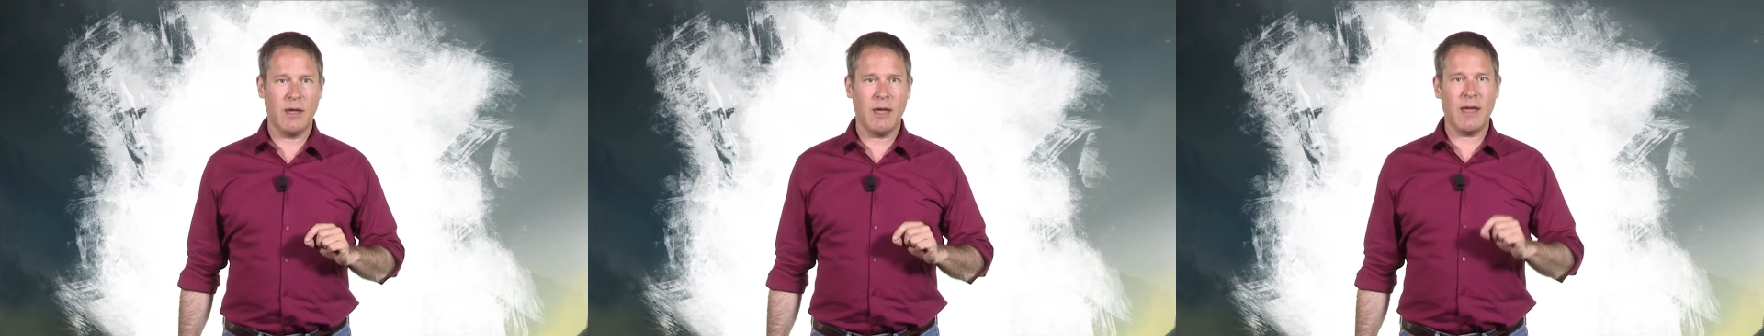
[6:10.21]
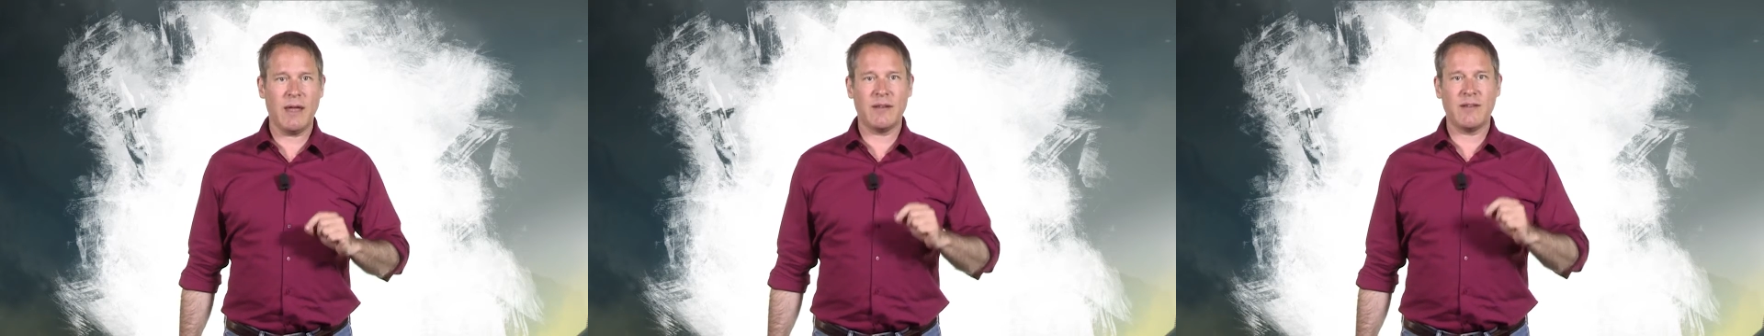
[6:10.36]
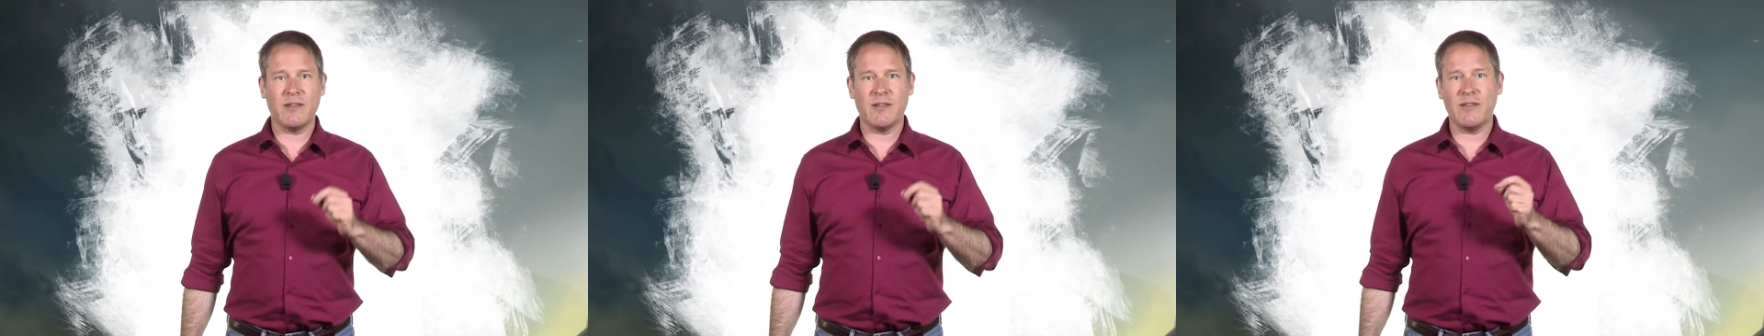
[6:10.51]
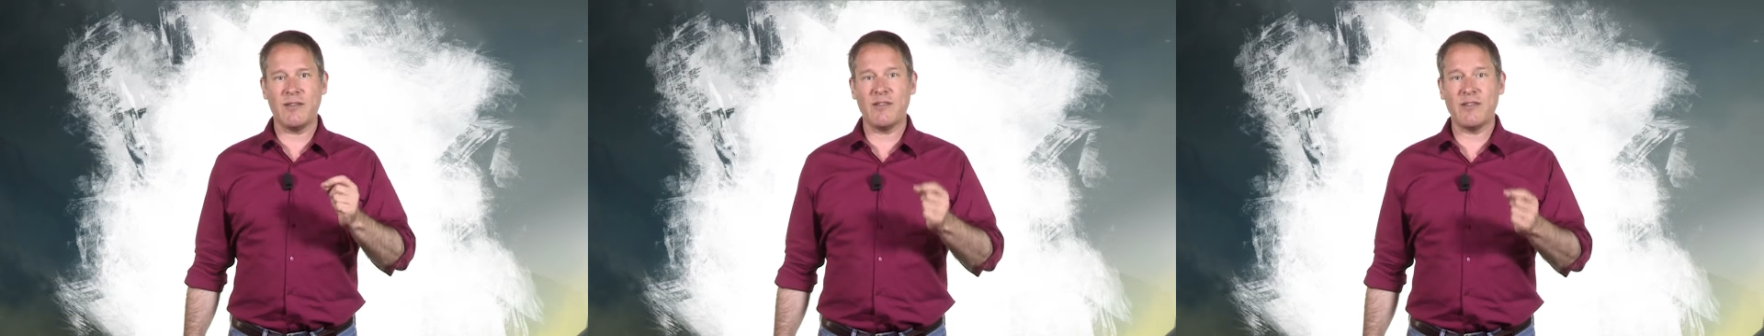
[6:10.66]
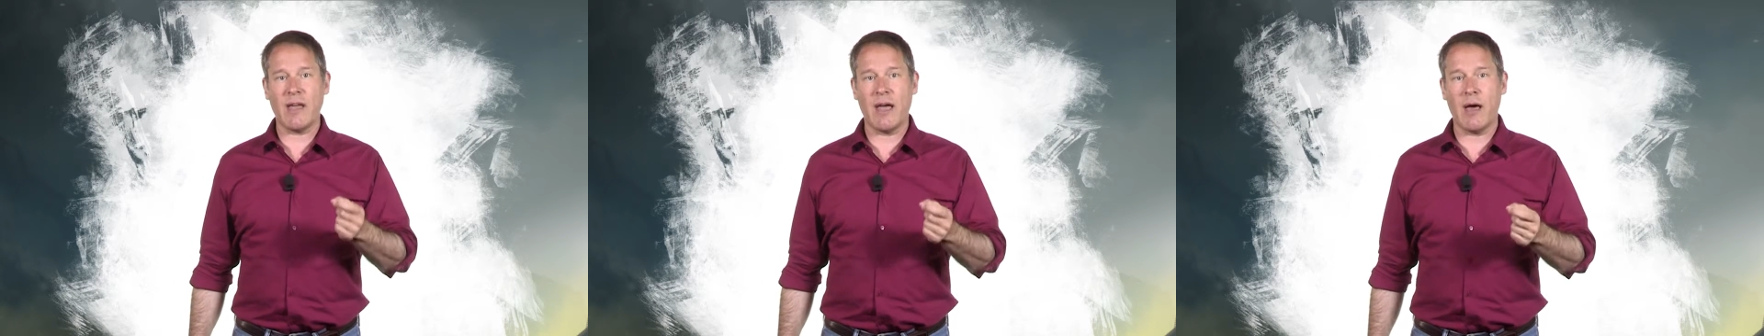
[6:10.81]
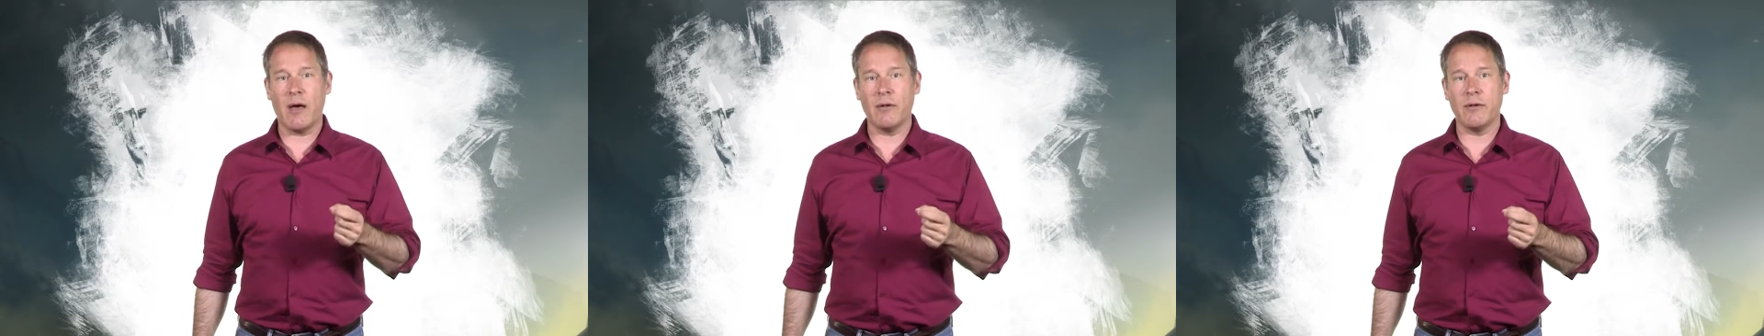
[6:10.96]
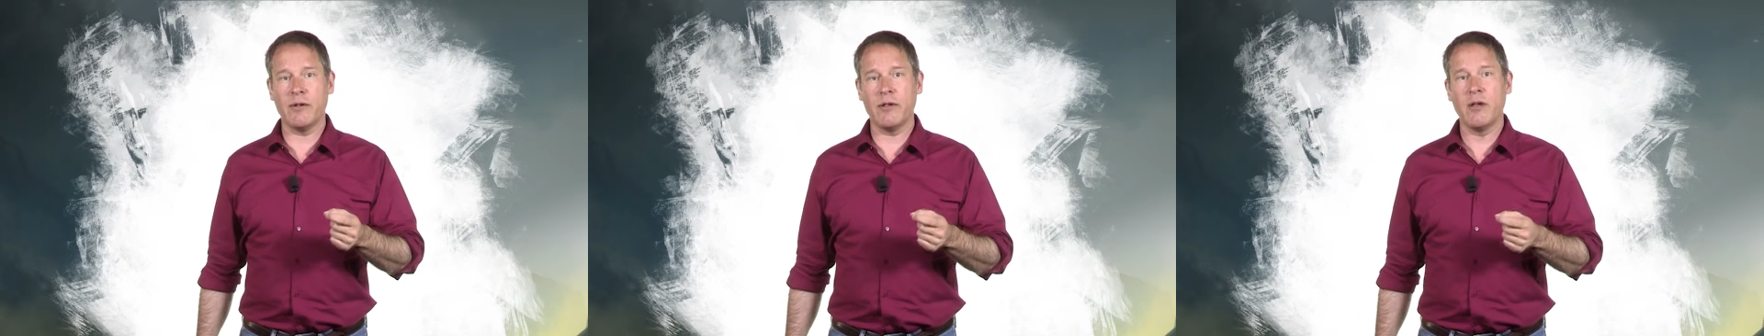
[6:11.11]
And to the
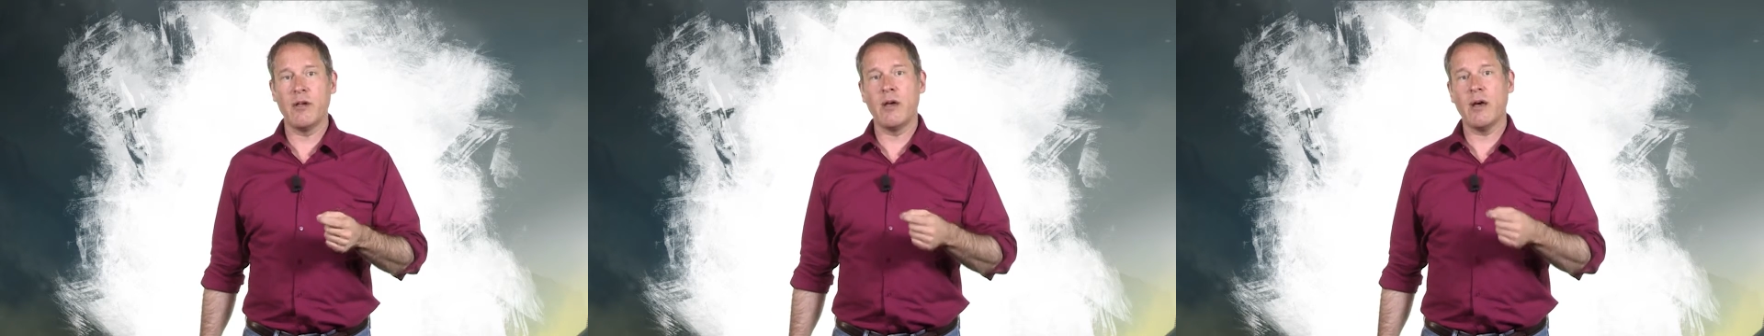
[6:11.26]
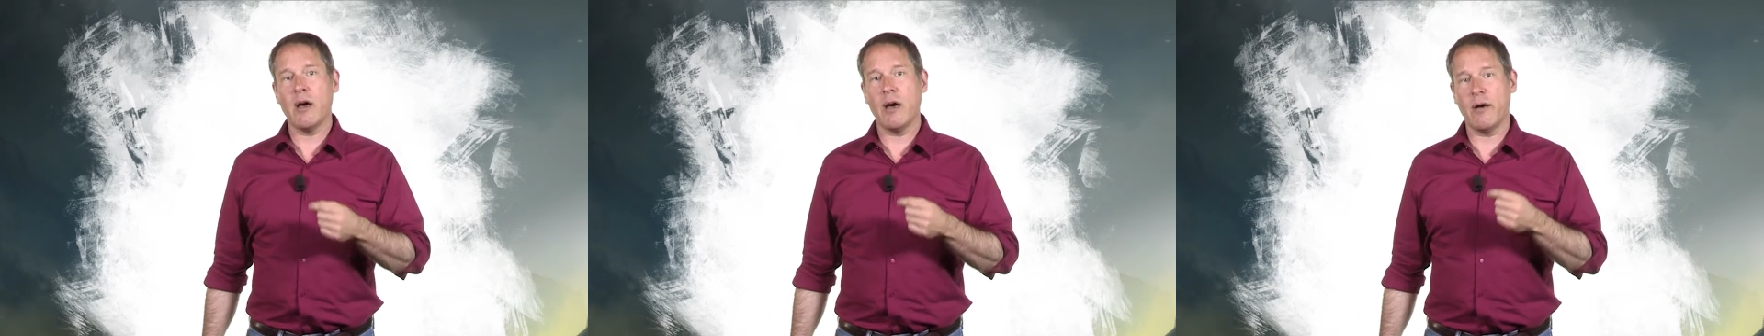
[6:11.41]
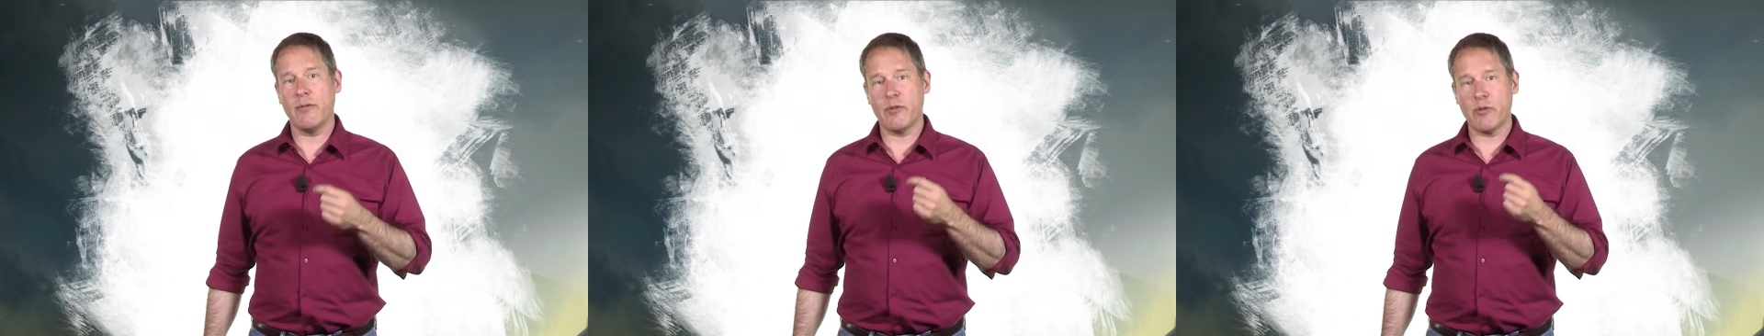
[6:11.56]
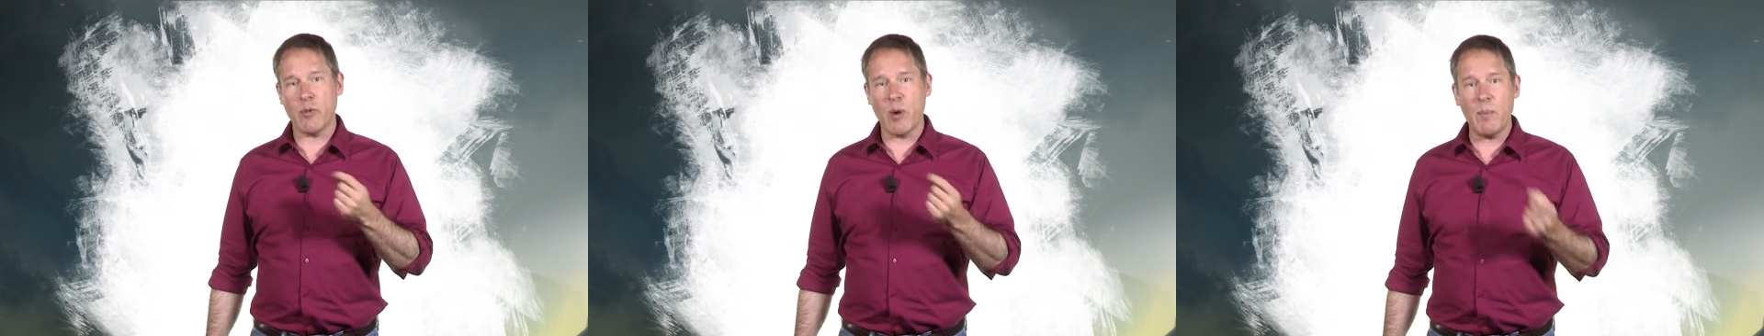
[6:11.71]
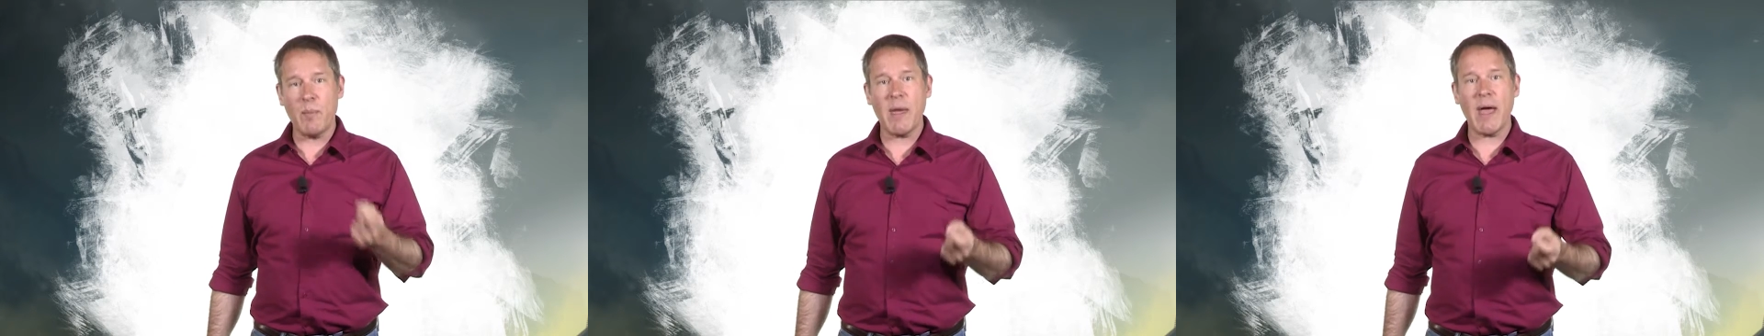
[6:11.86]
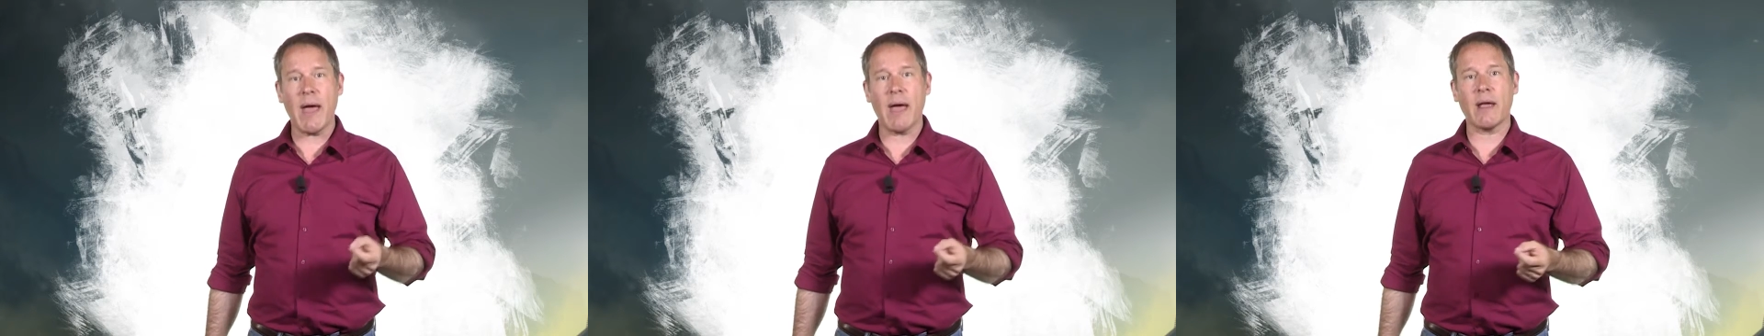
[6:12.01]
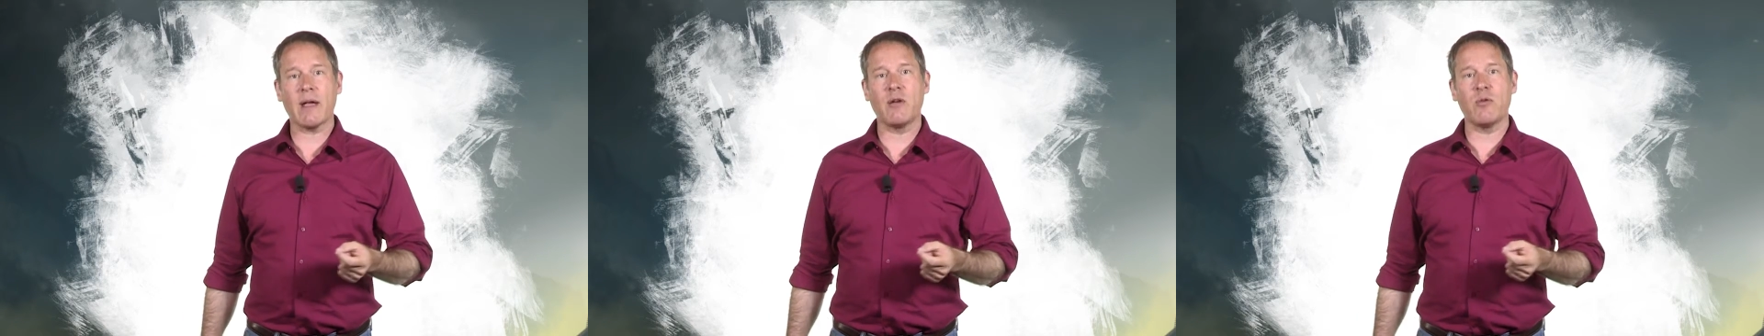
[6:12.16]
sound of a
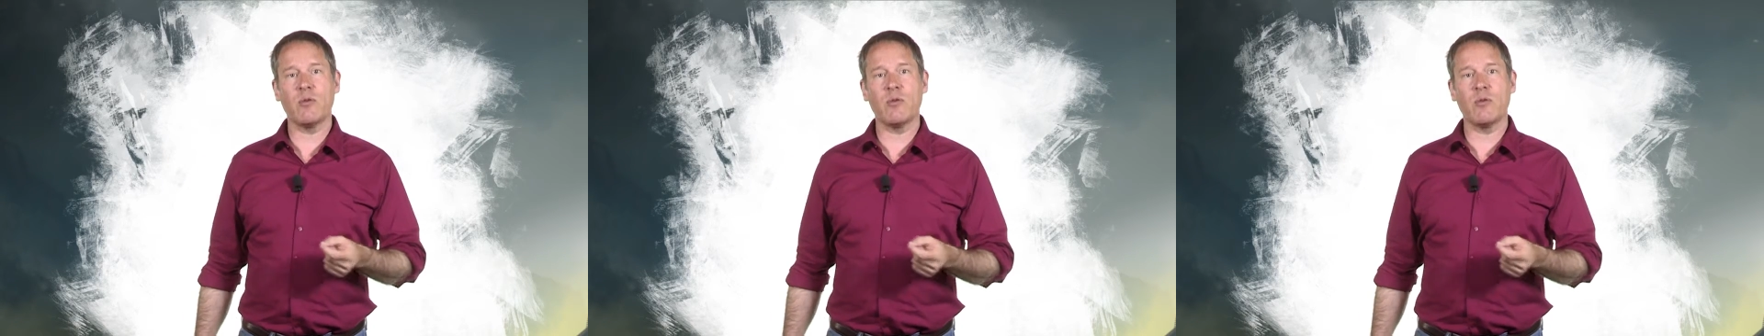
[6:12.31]
rebec,